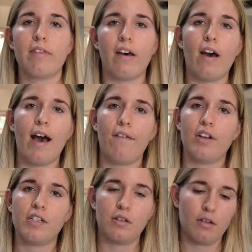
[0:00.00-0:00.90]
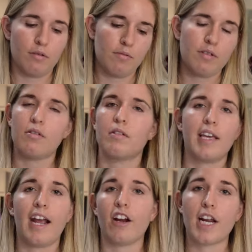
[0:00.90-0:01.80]
without having to
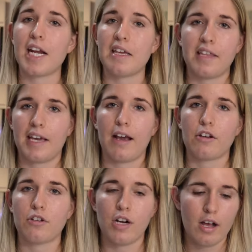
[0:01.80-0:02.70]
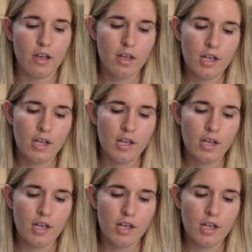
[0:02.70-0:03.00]
carry anything extra.